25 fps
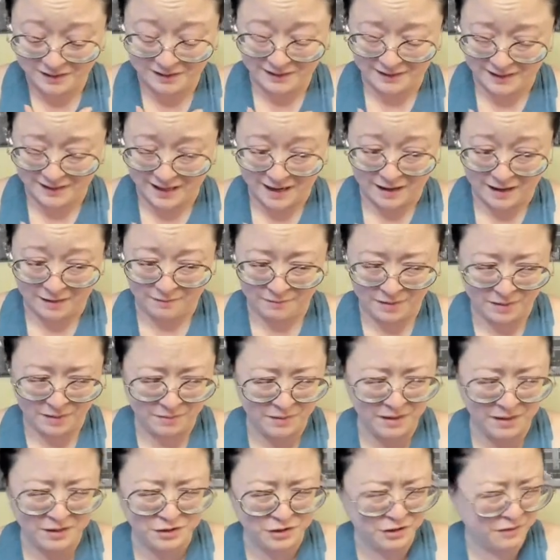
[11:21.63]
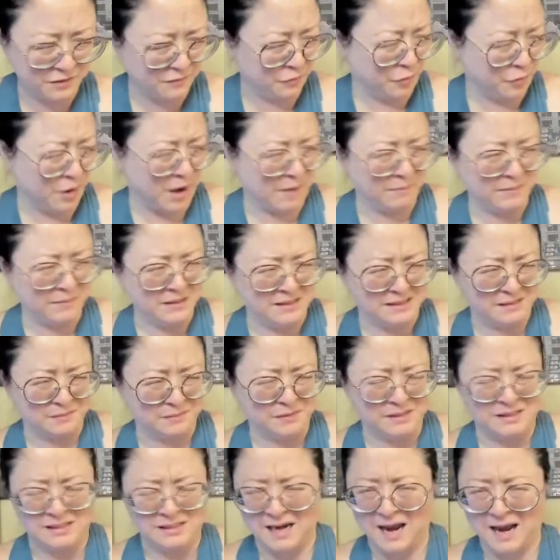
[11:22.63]
yeah, maybe I should have grabbed me some
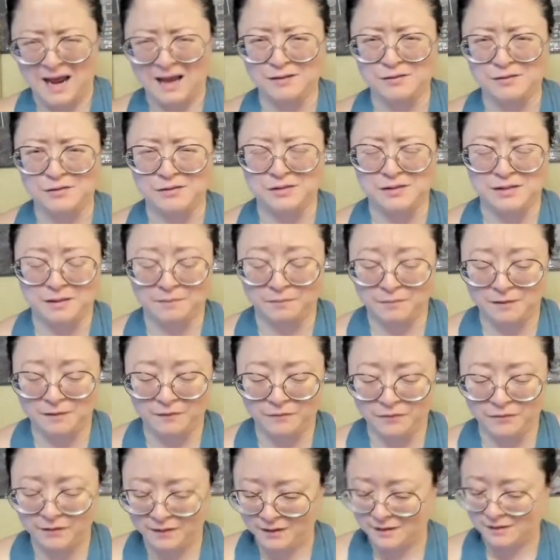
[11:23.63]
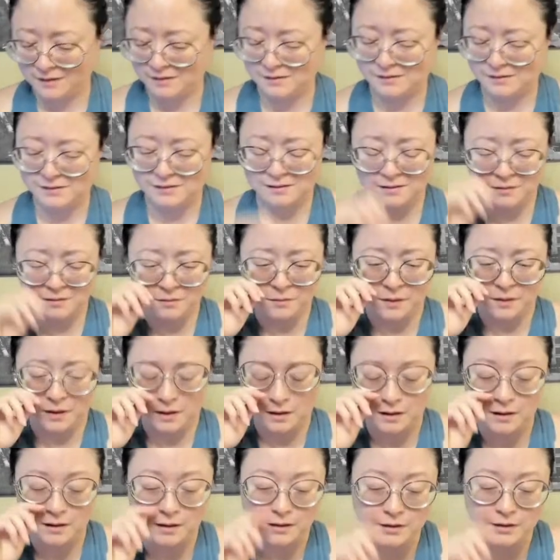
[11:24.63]
snacks or something for this. Oh my
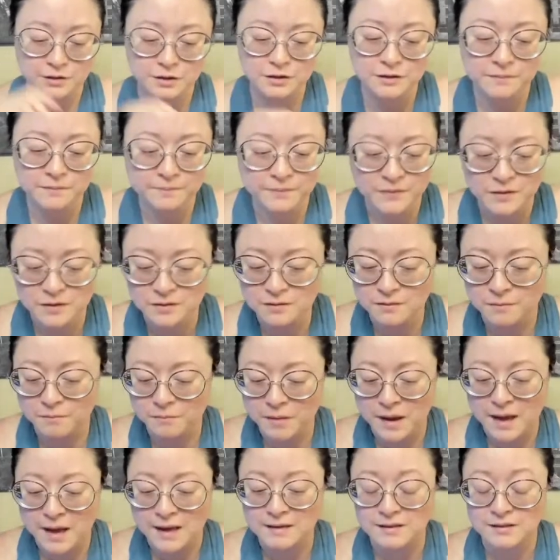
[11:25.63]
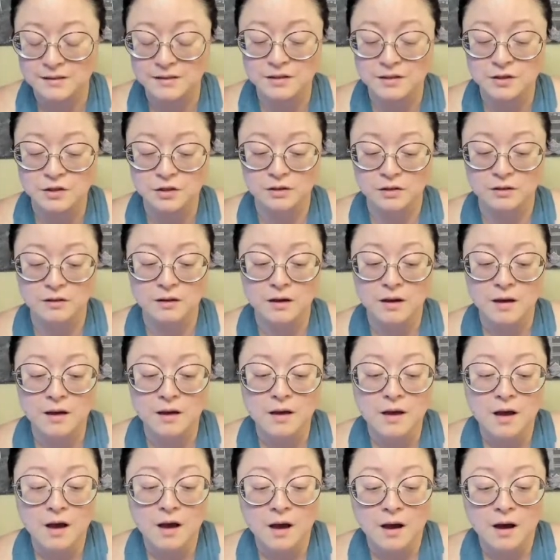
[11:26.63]
gosh, this is a bad decision.
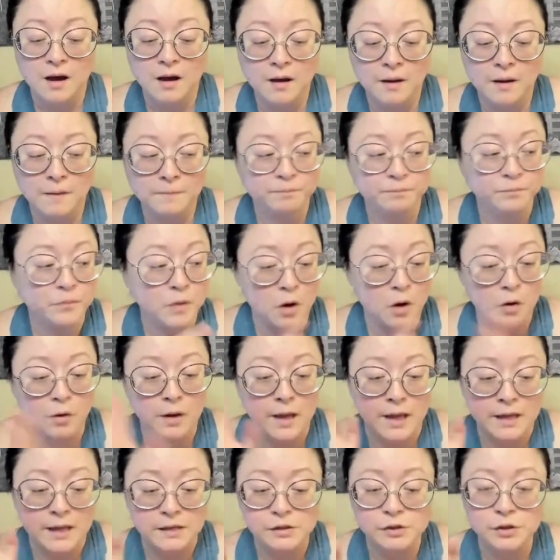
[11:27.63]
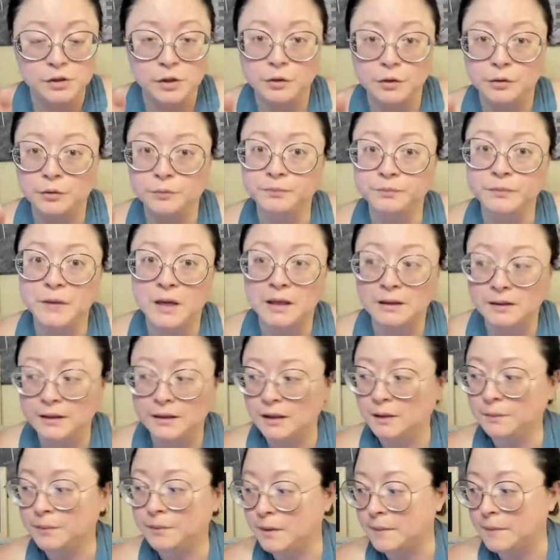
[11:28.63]
Okay, so a
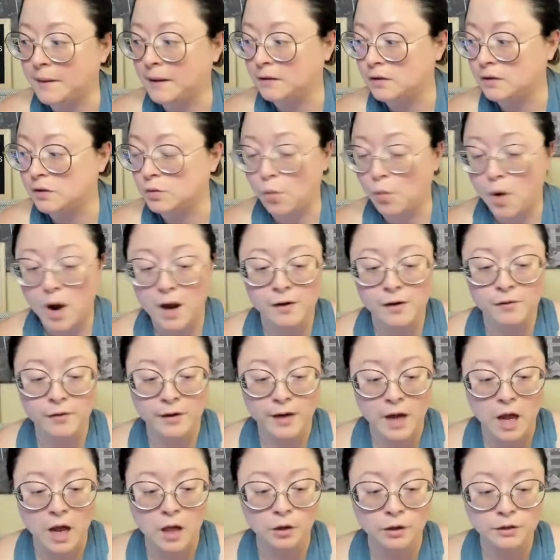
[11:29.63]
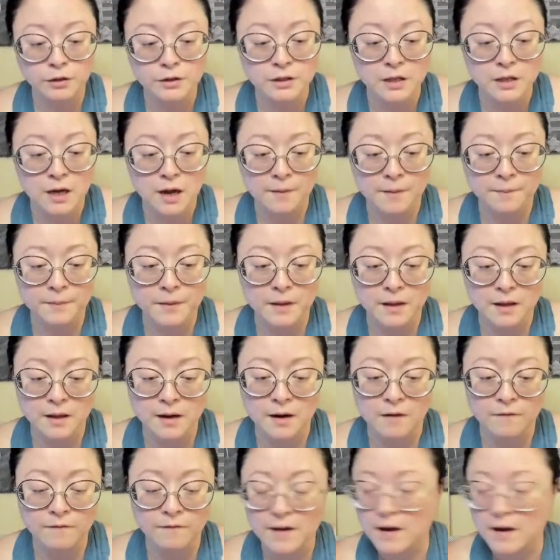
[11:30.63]
little bit about this winery. I looked it up and
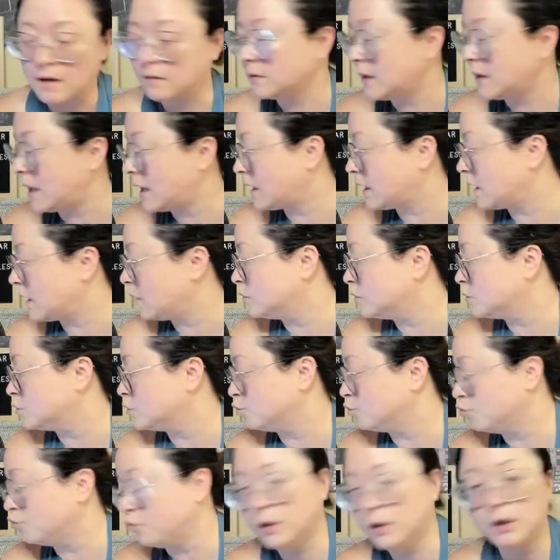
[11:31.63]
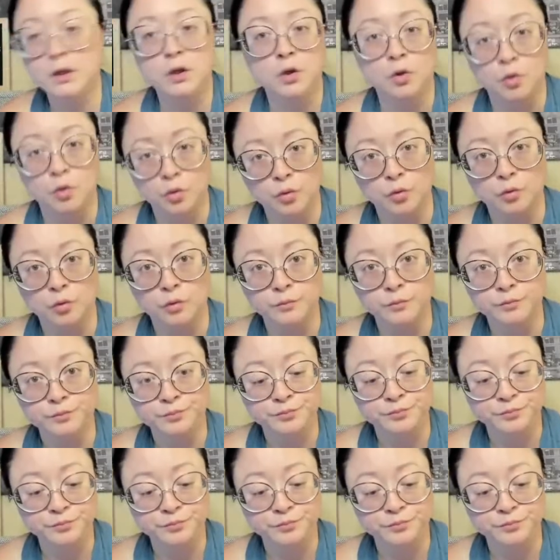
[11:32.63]
I found like it was really cool.